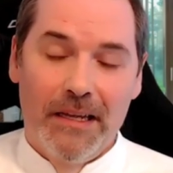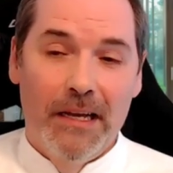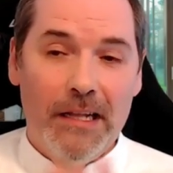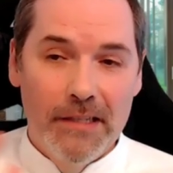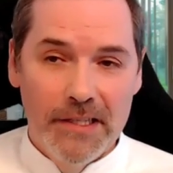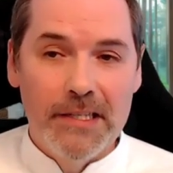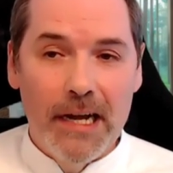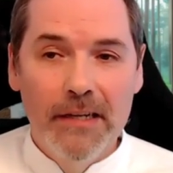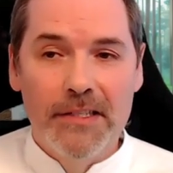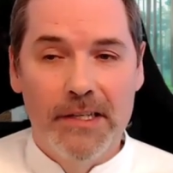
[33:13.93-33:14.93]
And this is
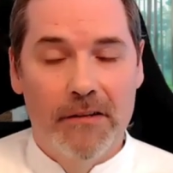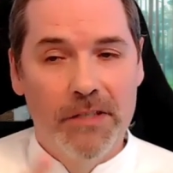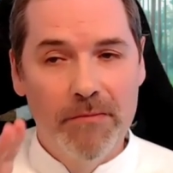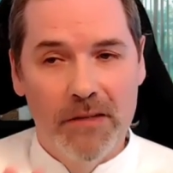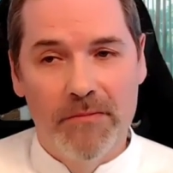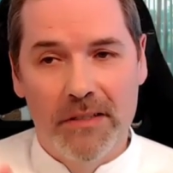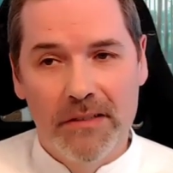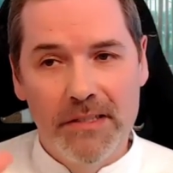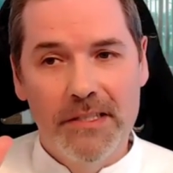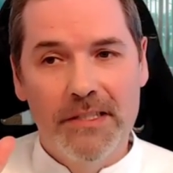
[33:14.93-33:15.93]
higher self. Remember,
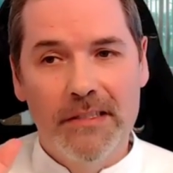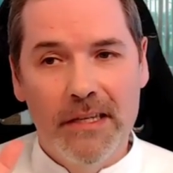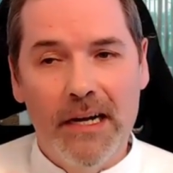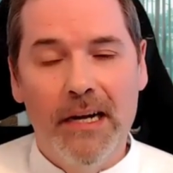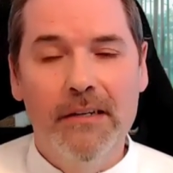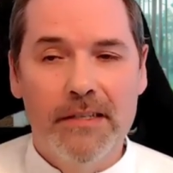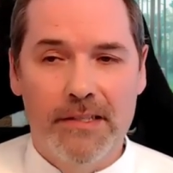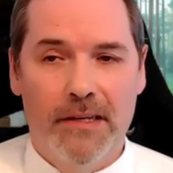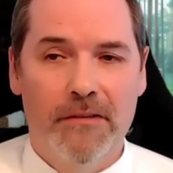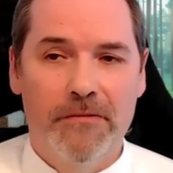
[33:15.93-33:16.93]
this is the higher
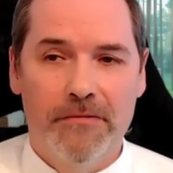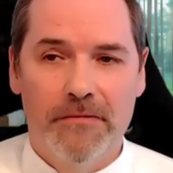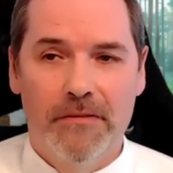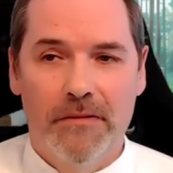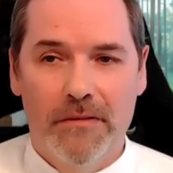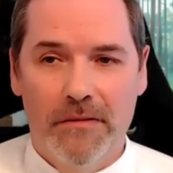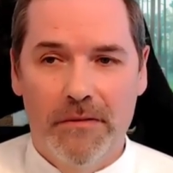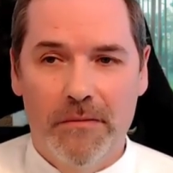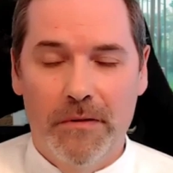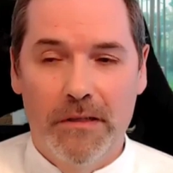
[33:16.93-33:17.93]
self
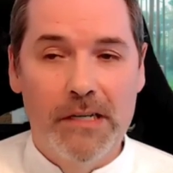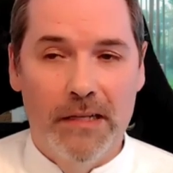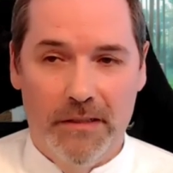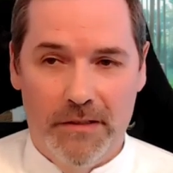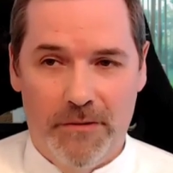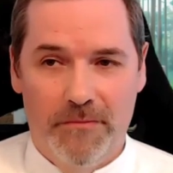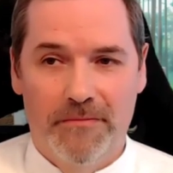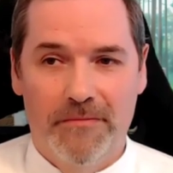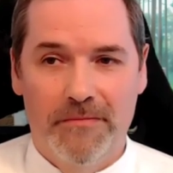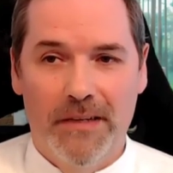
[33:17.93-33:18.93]
credit.
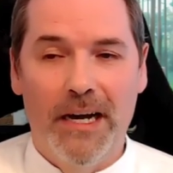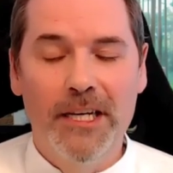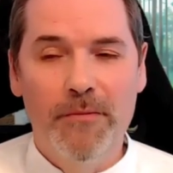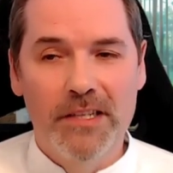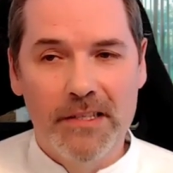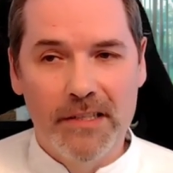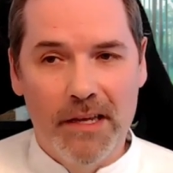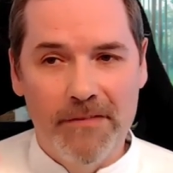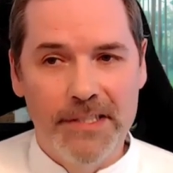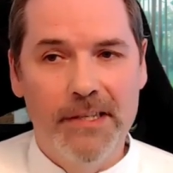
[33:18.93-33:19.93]
I am just a
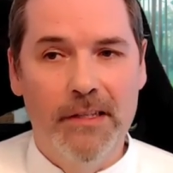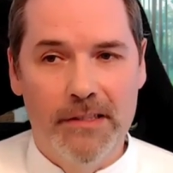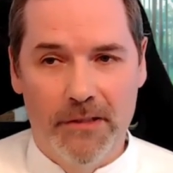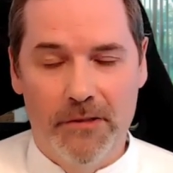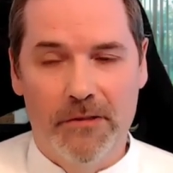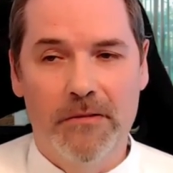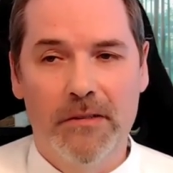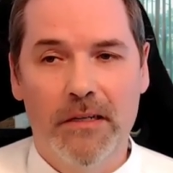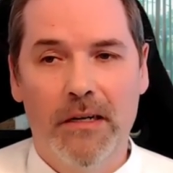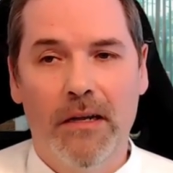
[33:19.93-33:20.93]
facilitator
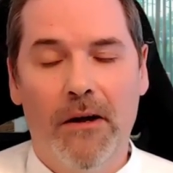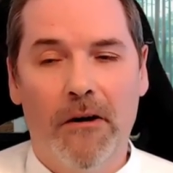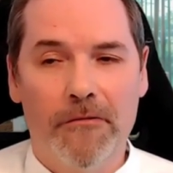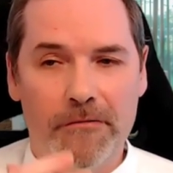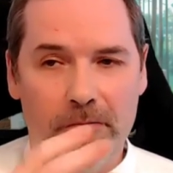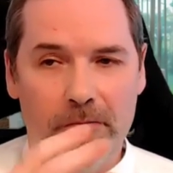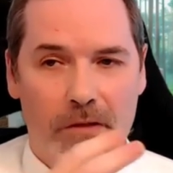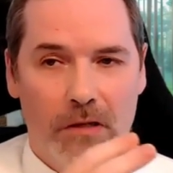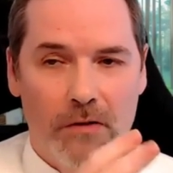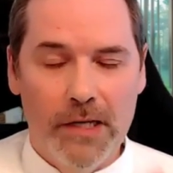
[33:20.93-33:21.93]
of
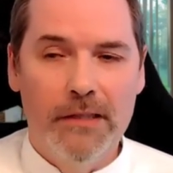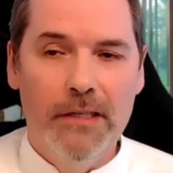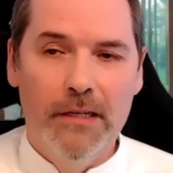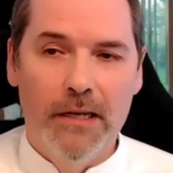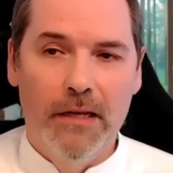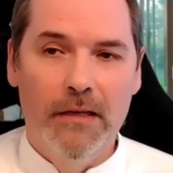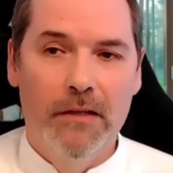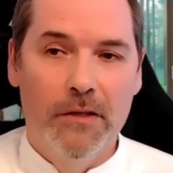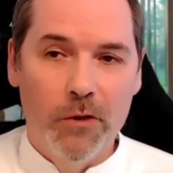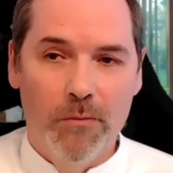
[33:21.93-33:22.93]
connecting a
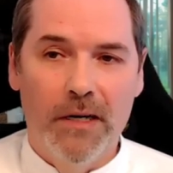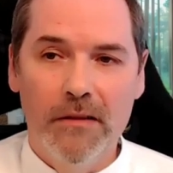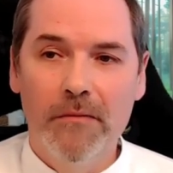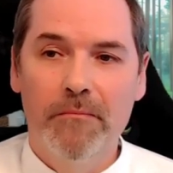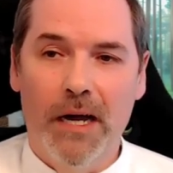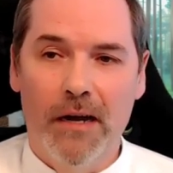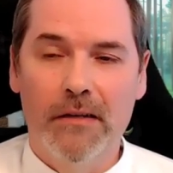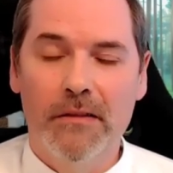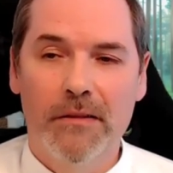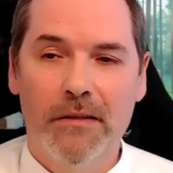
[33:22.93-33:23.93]
human
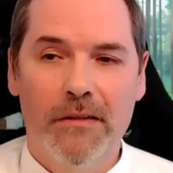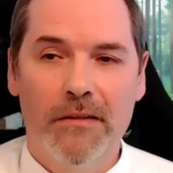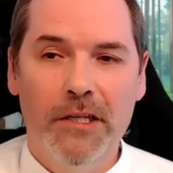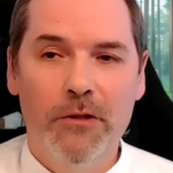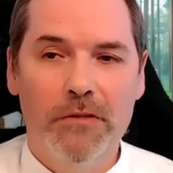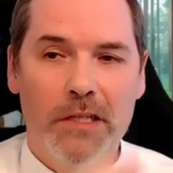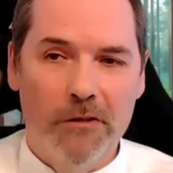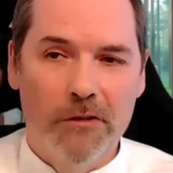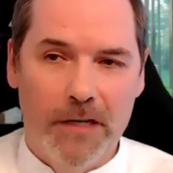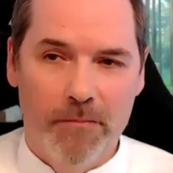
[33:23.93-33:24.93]
part into the
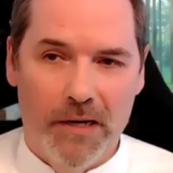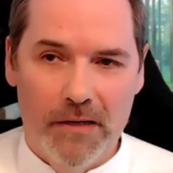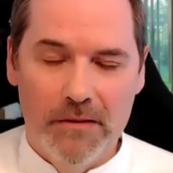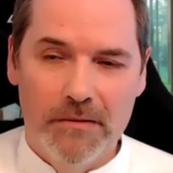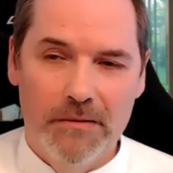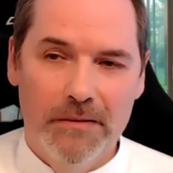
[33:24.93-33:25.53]
total part,